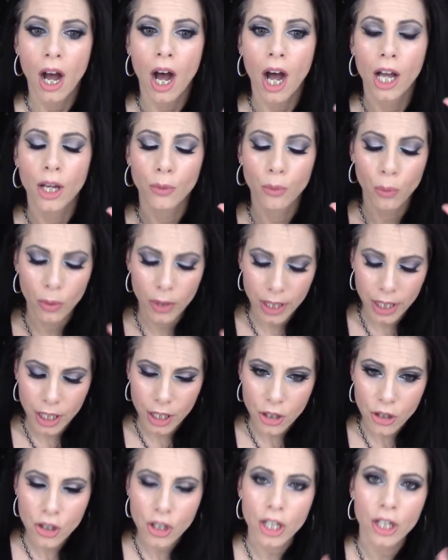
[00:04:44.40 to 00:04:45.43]
I
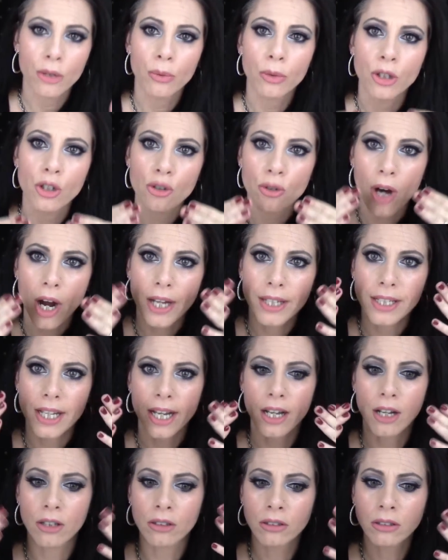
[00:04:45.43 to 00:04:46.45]
wish it would dry
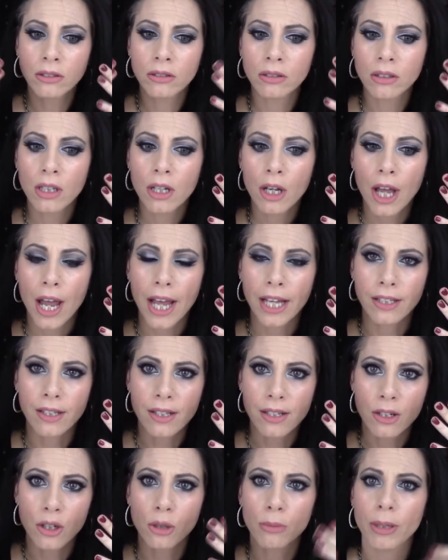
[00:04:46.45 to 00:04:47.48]
down and
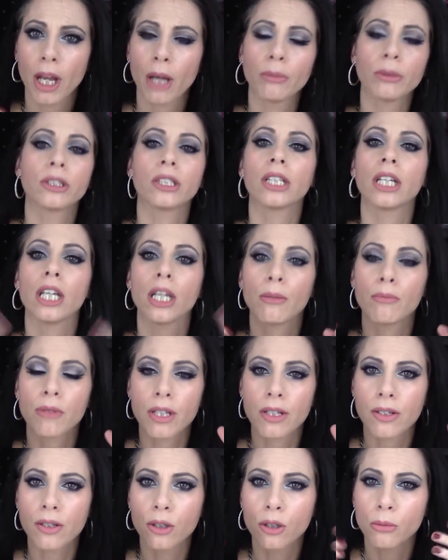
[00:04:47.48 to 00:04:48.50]
still be able to keep
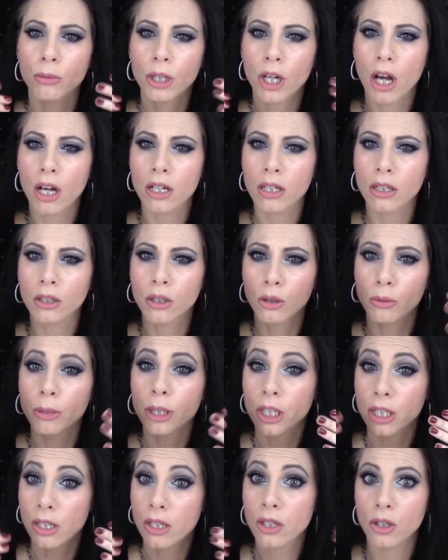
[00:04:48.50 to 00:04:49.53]
this
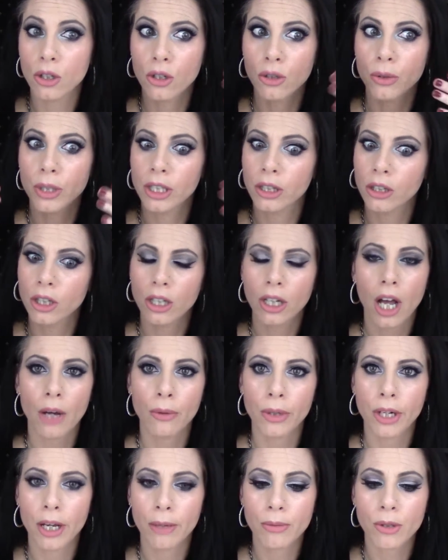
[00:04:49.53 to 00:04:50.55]
luminous, dewy look.
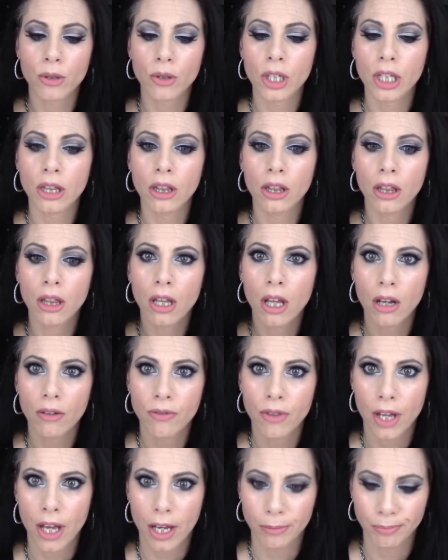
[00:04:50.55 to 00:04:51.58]
I would absolutely
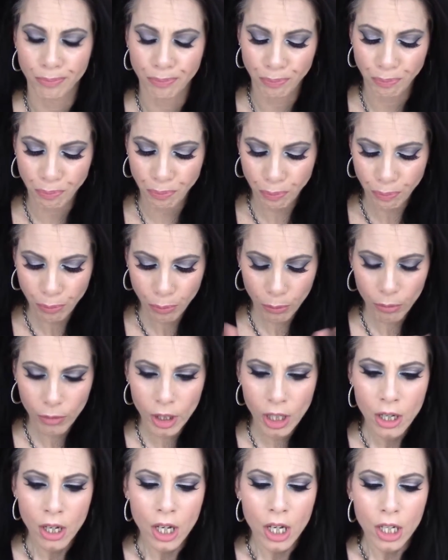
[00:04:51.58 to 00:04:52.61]
love that.
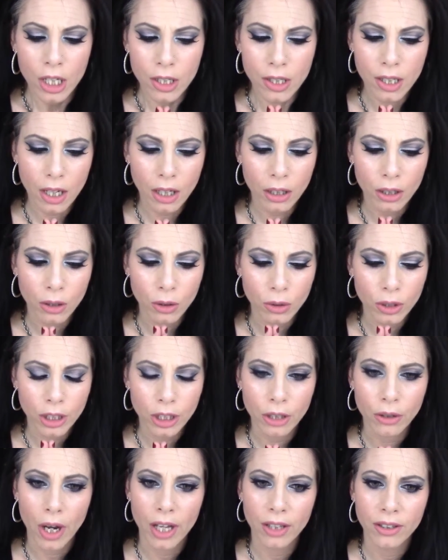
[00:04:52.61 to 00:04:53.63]
So, you
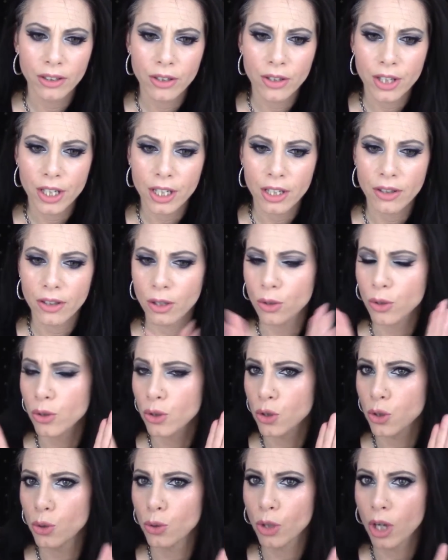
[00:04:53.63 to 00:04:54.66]
know, other than
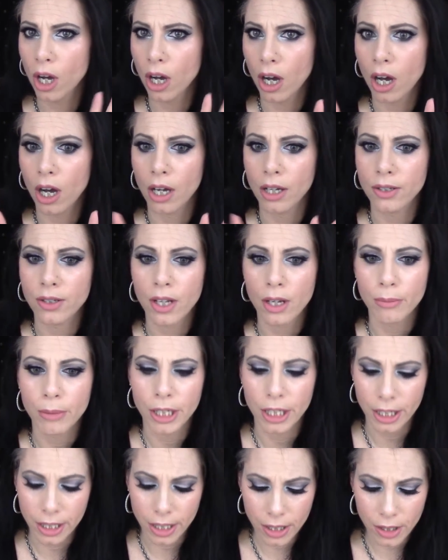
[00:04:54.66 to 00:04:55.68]
those two cons, I
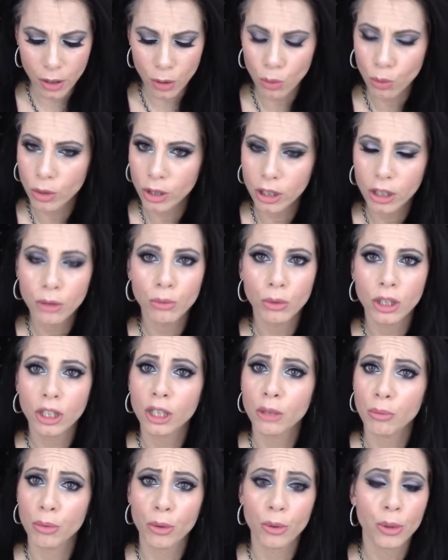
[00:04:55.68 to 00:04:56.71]
mean, it is a really,
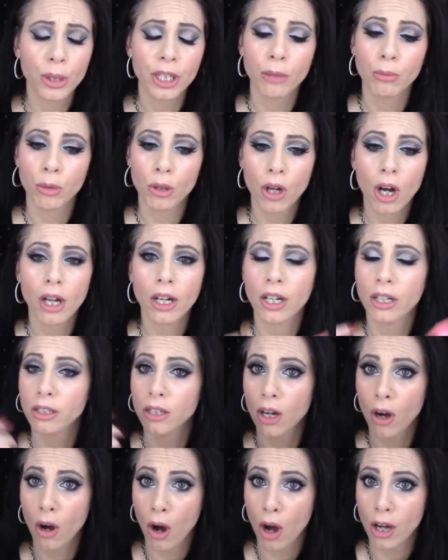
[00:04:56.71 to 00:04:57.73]
really pretty
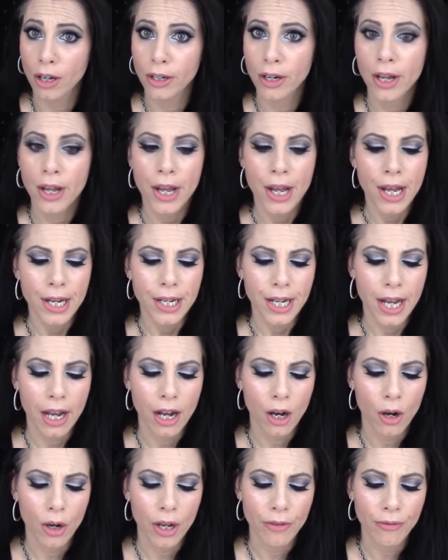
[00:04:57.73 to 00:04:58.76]
product on.
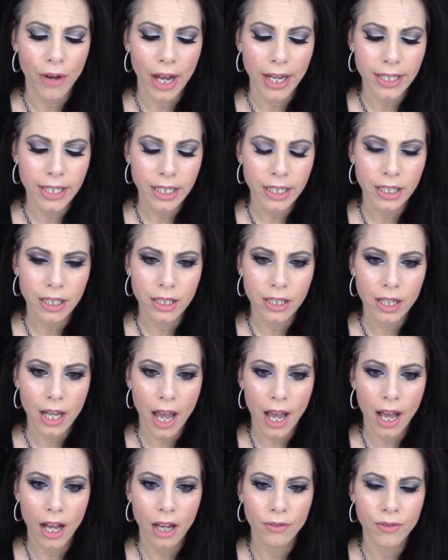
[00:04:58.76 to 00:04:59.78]
Now, if I didn't
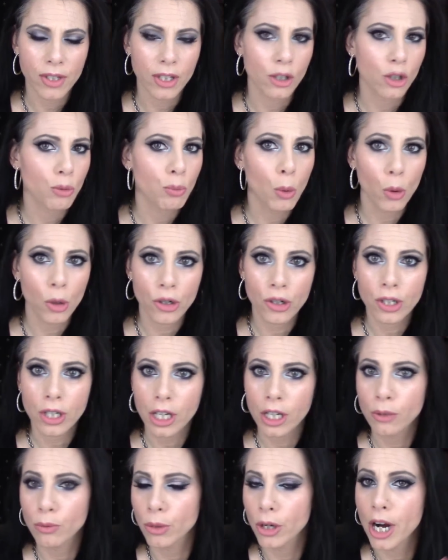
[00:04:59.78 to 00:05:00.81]
have such poor
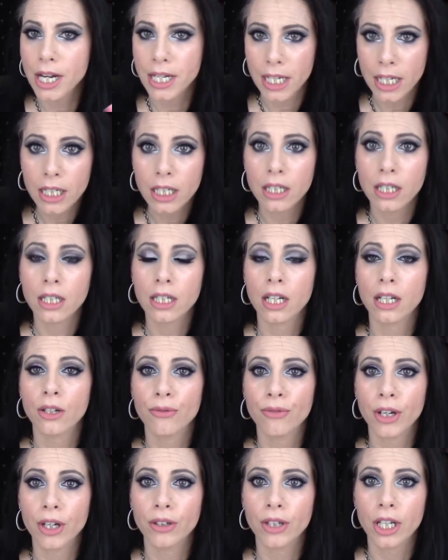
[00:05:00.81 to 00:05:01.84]
skin where I needed a ton
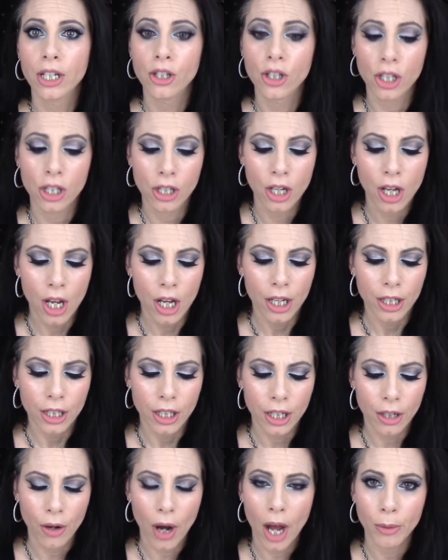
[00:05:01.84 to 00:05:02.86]
of foundation,
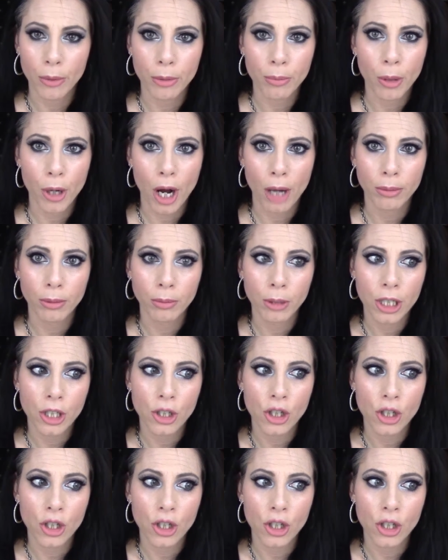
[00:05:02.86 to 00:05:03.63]
you know, I would probably